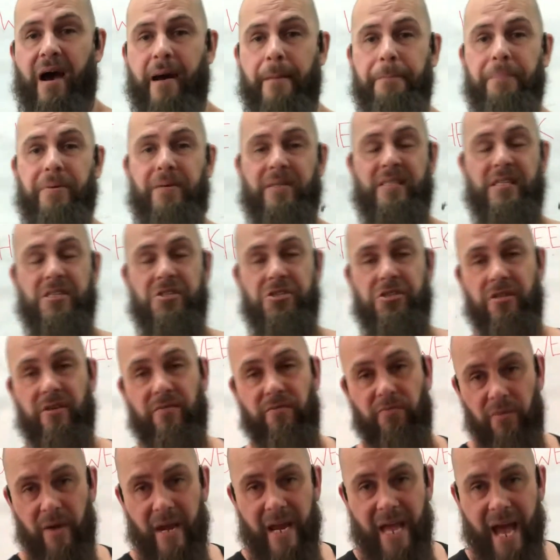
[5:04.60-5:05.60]
position
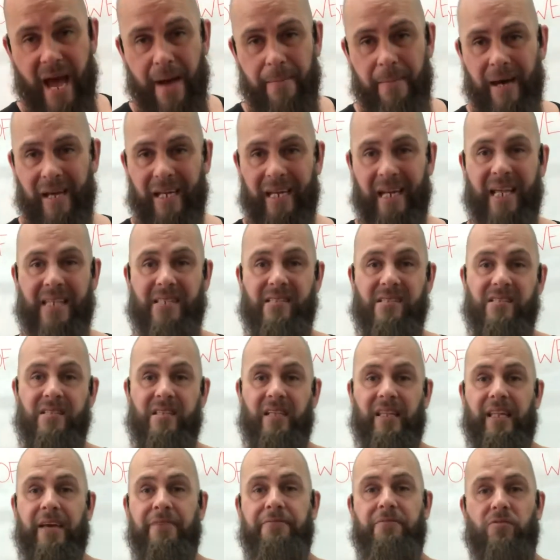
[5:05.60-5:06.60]
of rehab, unless it's a
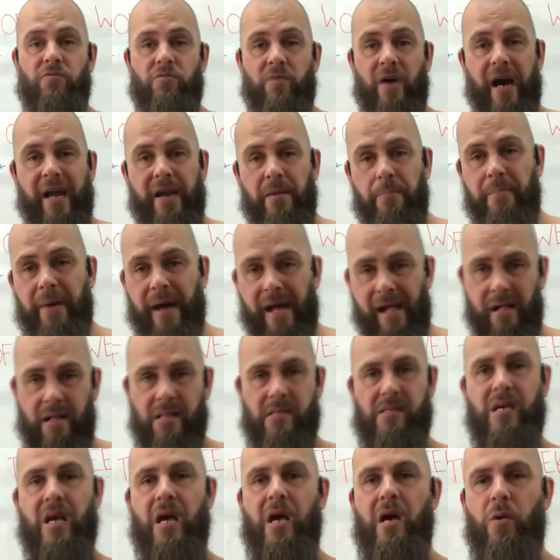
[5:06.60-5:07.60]
left and right imbalance,